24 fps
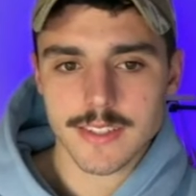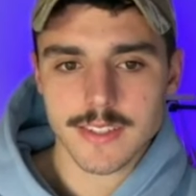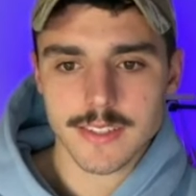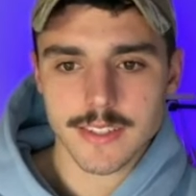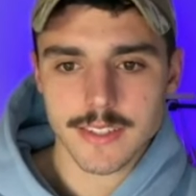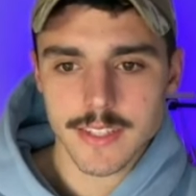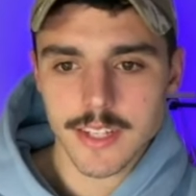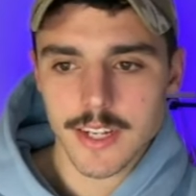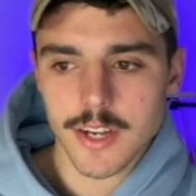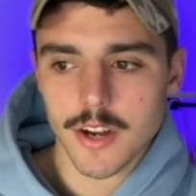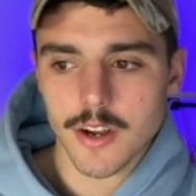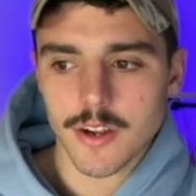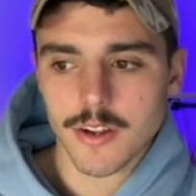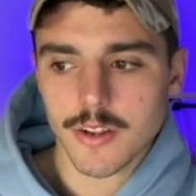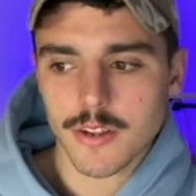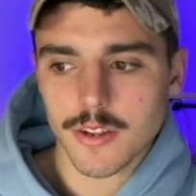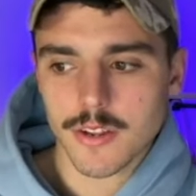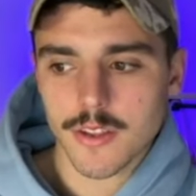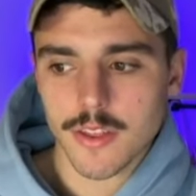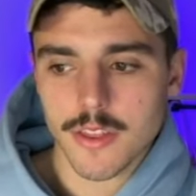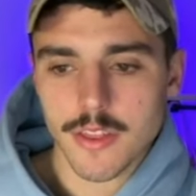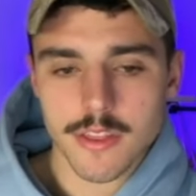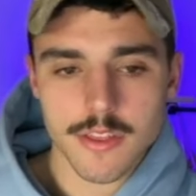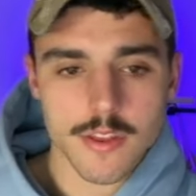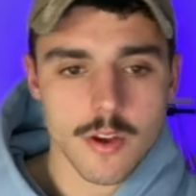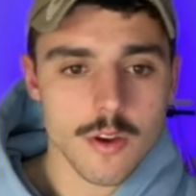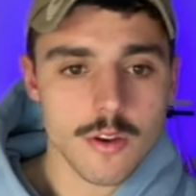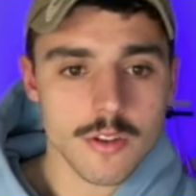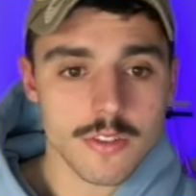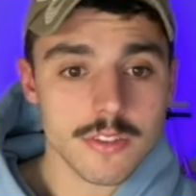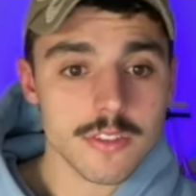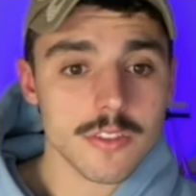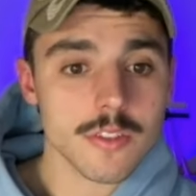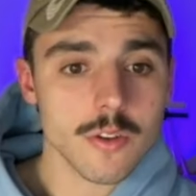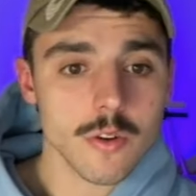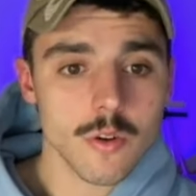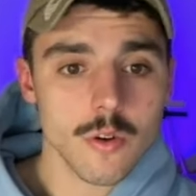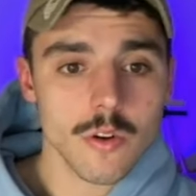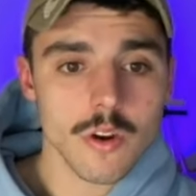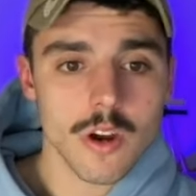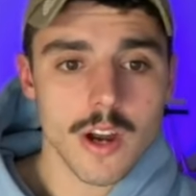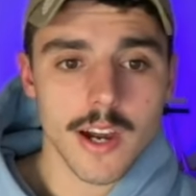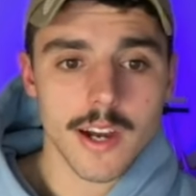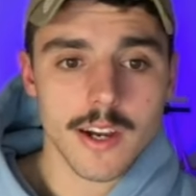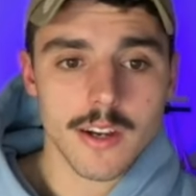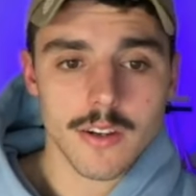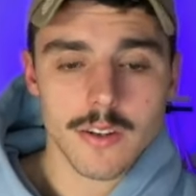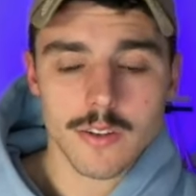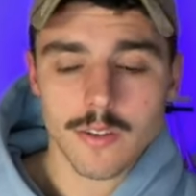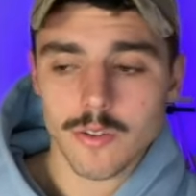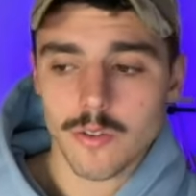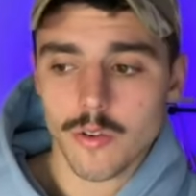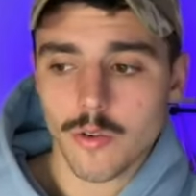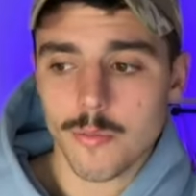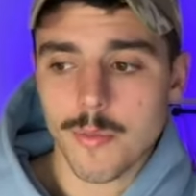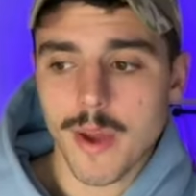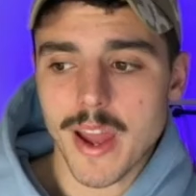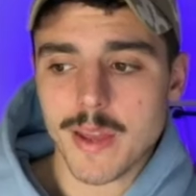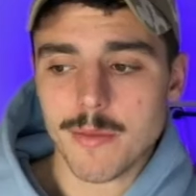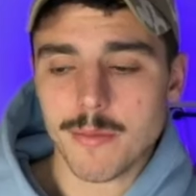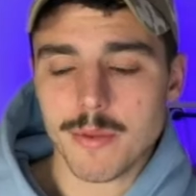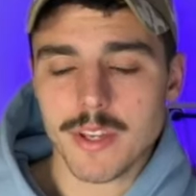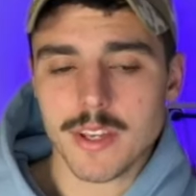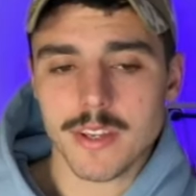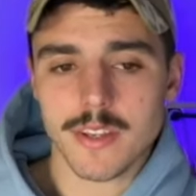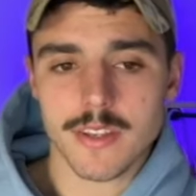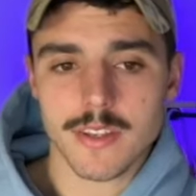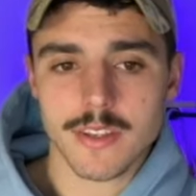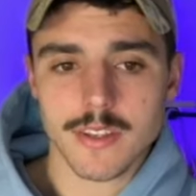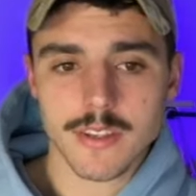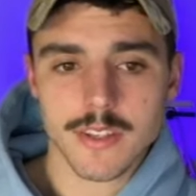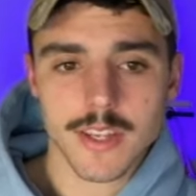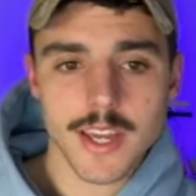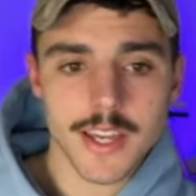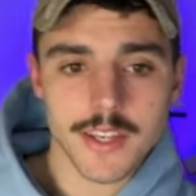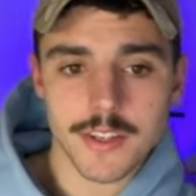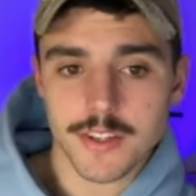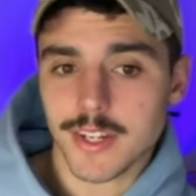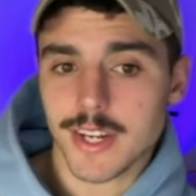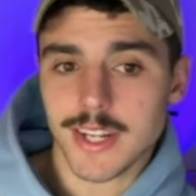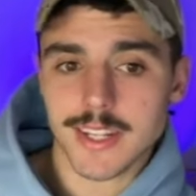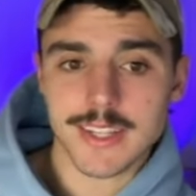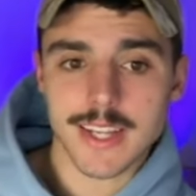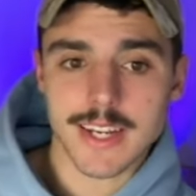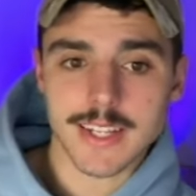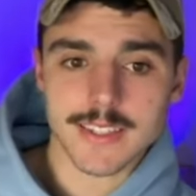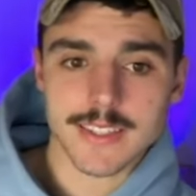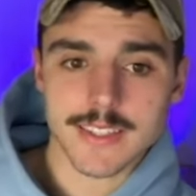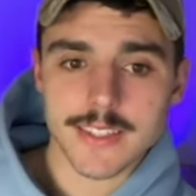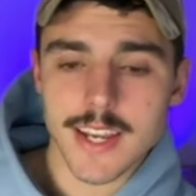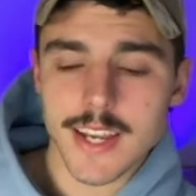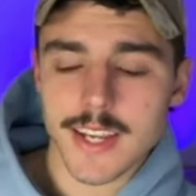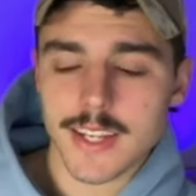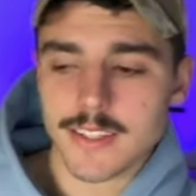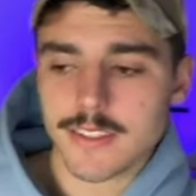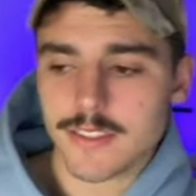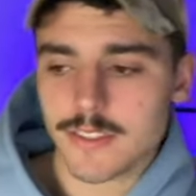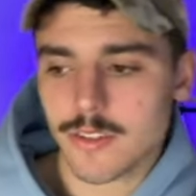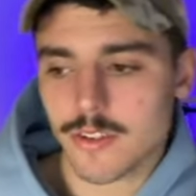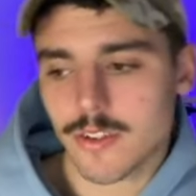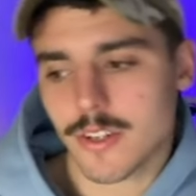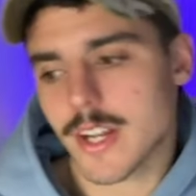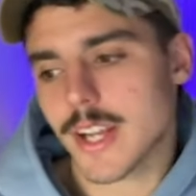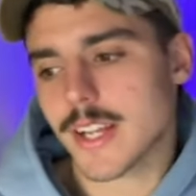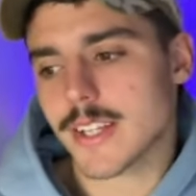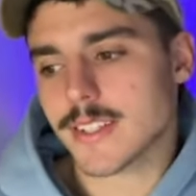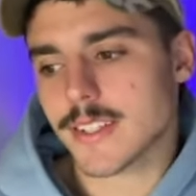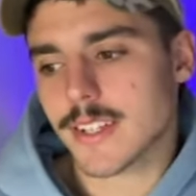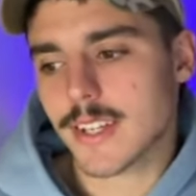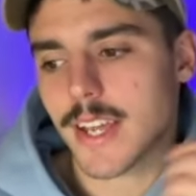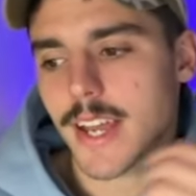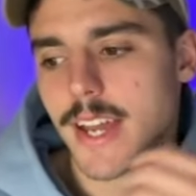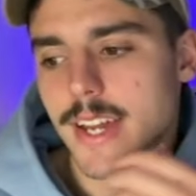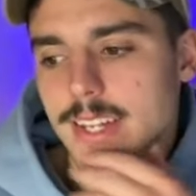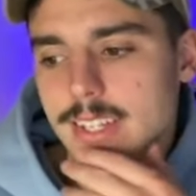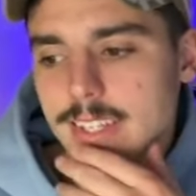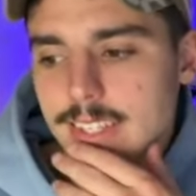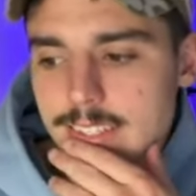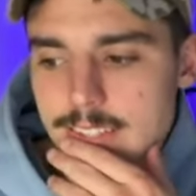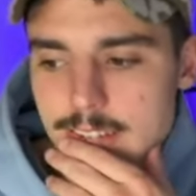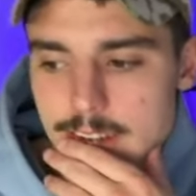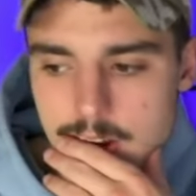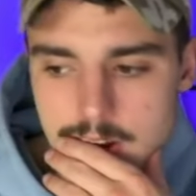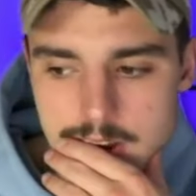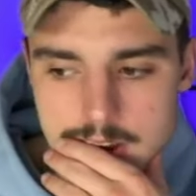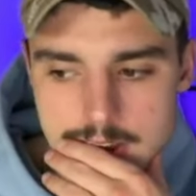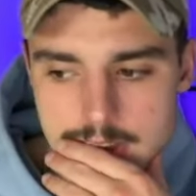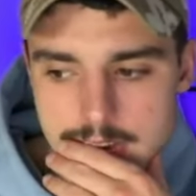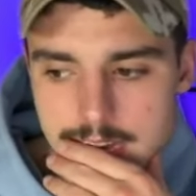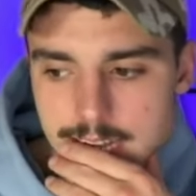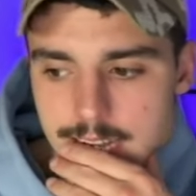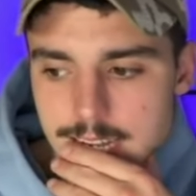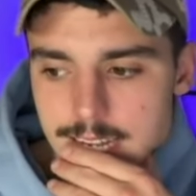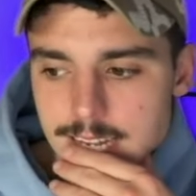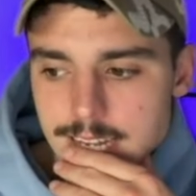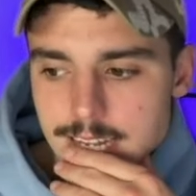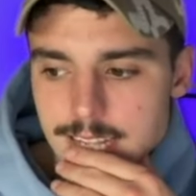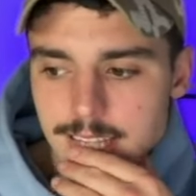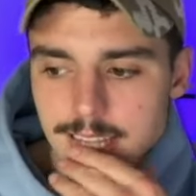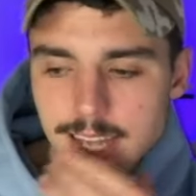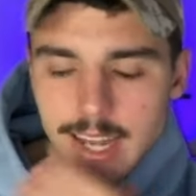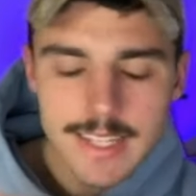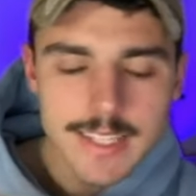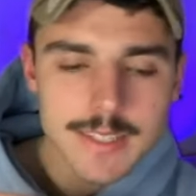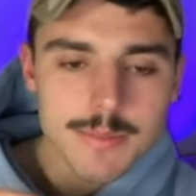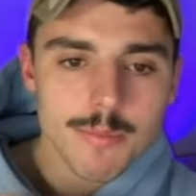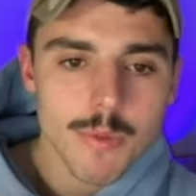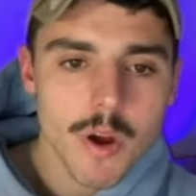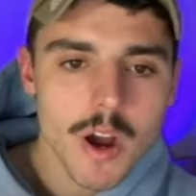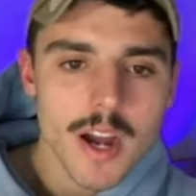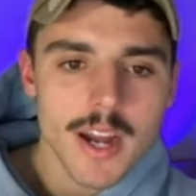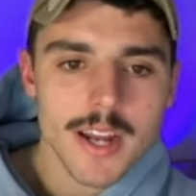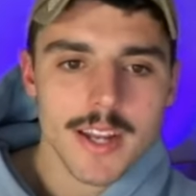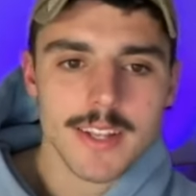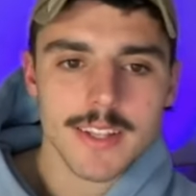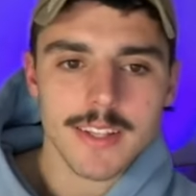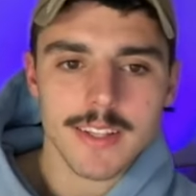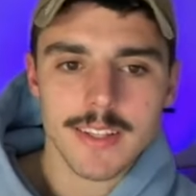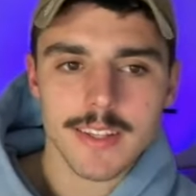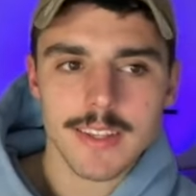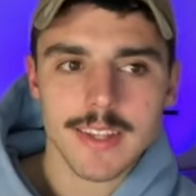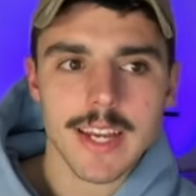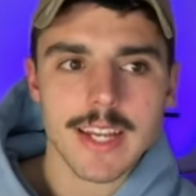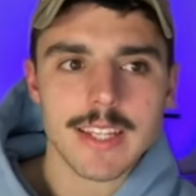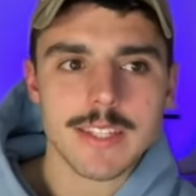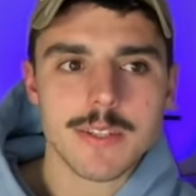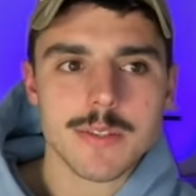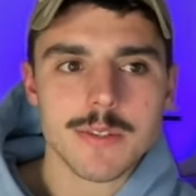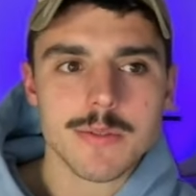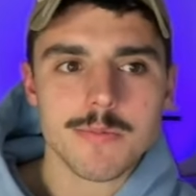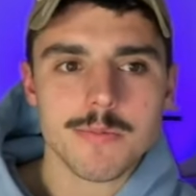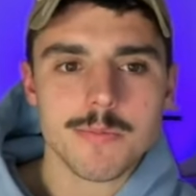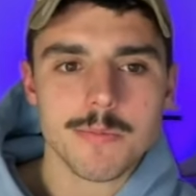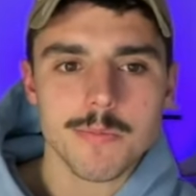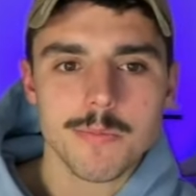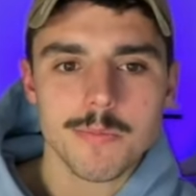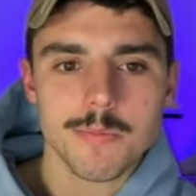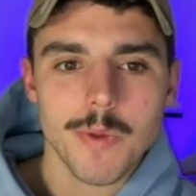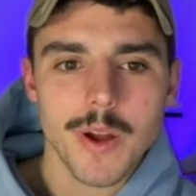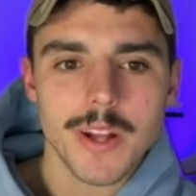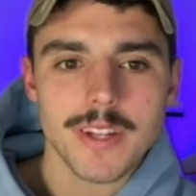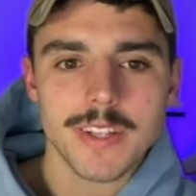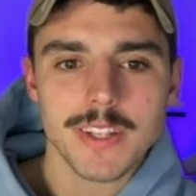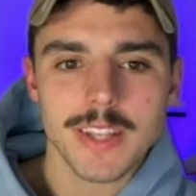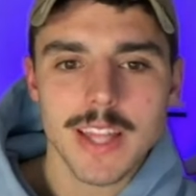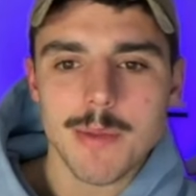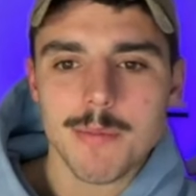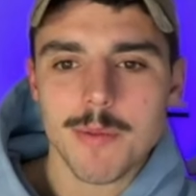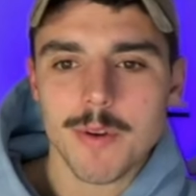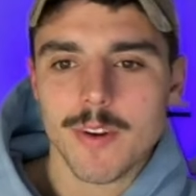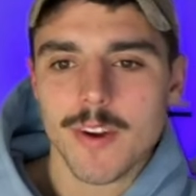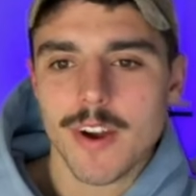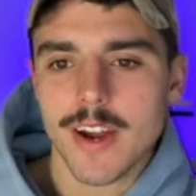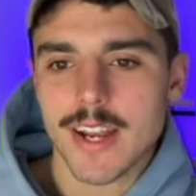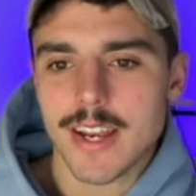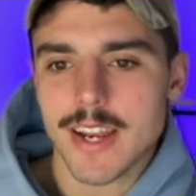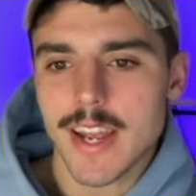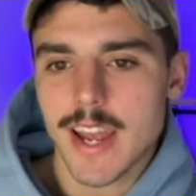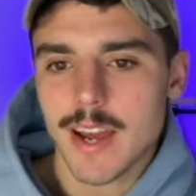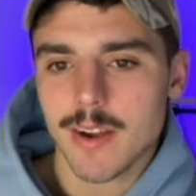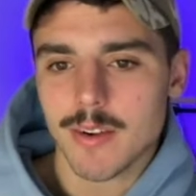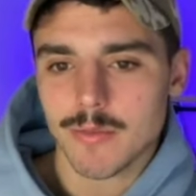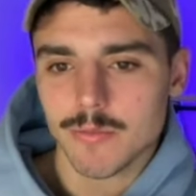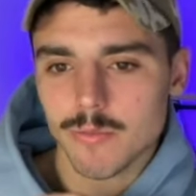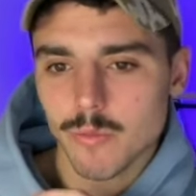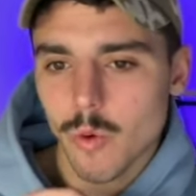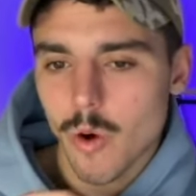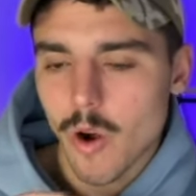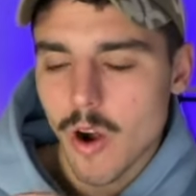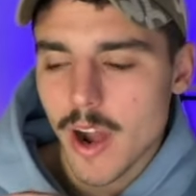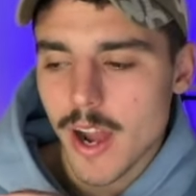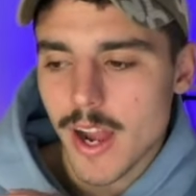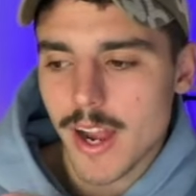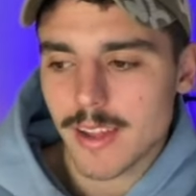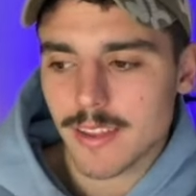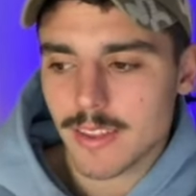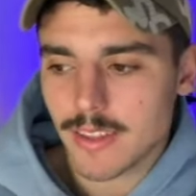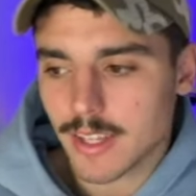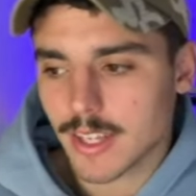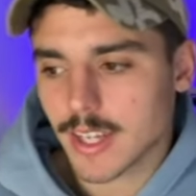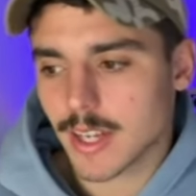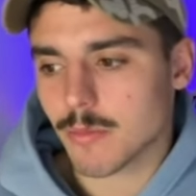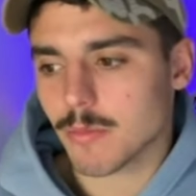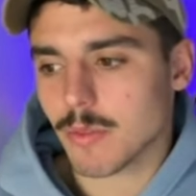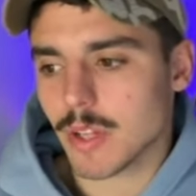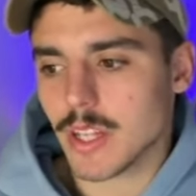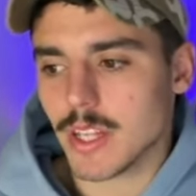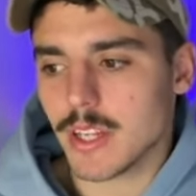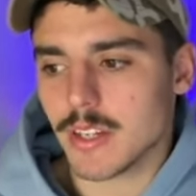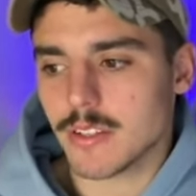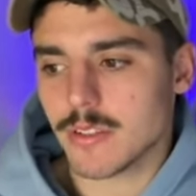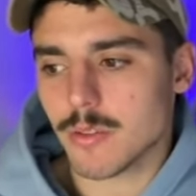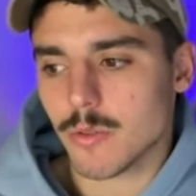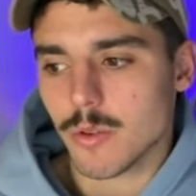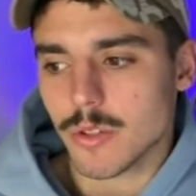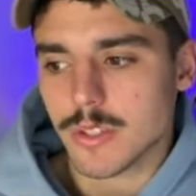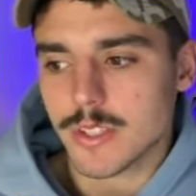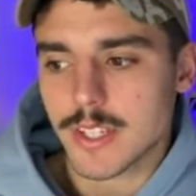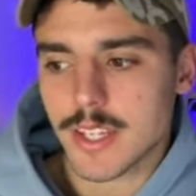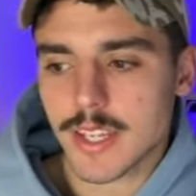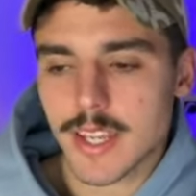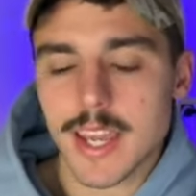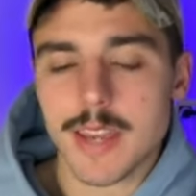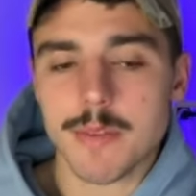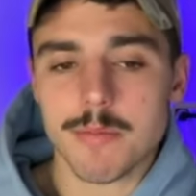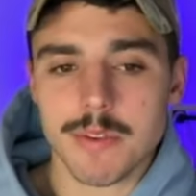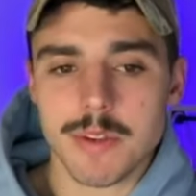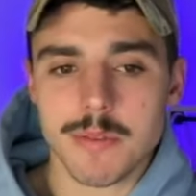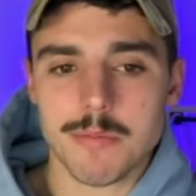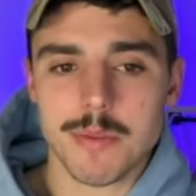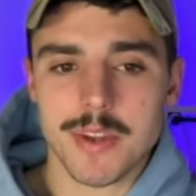you know, third scorer, or maybe yeah, you need that second scorer next decade. So that's my that's my dilemma right now, and why I think I'm leaning towards keeping